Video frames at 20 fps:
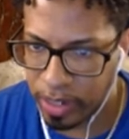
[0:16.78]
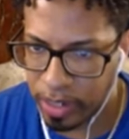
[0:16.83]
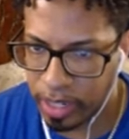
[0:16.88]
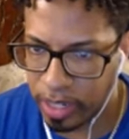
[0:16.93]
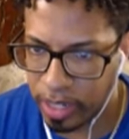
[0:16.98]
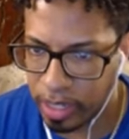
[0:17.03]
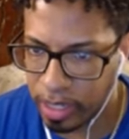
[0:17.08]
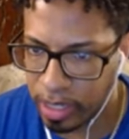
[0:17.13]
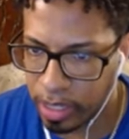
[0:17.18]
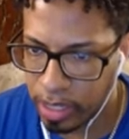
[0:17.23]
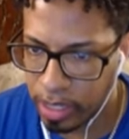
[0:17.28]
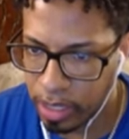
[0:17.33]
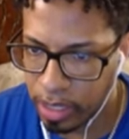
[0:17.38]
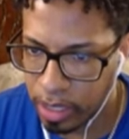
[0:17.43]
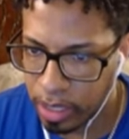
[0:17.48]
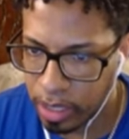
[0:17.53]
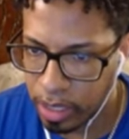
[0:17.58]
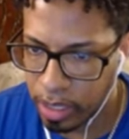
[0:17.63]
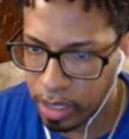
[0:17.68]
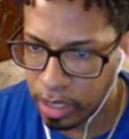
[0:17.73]
right?
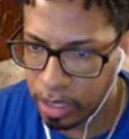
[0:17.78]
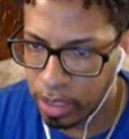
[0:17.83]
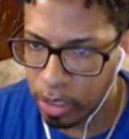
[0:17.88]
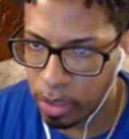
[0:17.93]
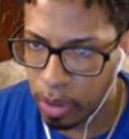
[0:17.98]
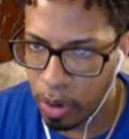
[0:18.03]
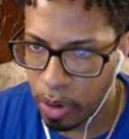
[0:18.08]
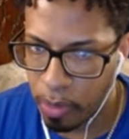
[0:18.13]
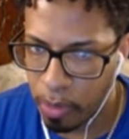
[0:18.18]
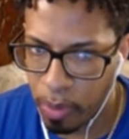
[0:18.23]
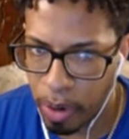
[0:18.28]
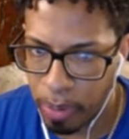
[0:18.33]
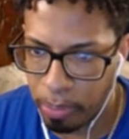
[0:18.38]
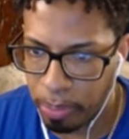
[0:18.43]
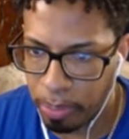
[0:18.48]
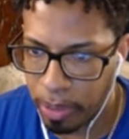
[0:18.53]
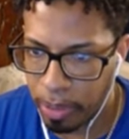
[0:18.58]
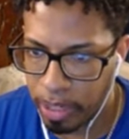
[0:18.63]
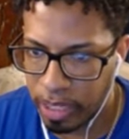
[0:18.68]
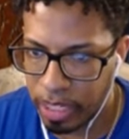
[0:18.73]
So I want
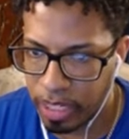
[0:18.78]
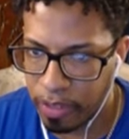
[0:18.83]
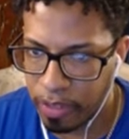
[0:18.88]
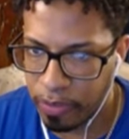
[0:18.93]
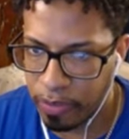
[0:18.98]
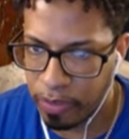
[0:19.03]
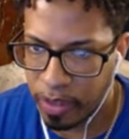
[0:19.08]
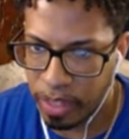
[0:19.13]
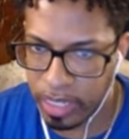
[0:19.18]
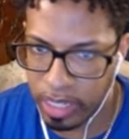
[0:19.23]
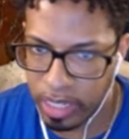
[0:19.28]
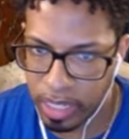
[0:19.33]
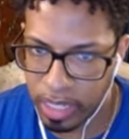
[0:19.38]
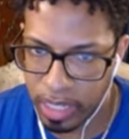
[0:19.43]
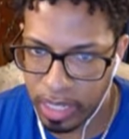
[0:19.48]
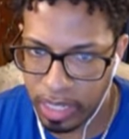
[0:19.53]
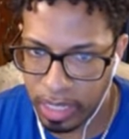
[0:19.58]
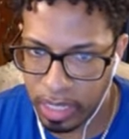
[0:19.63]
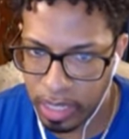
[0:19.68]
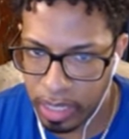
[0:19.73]
bunt
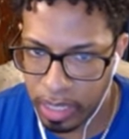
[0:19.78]
defense,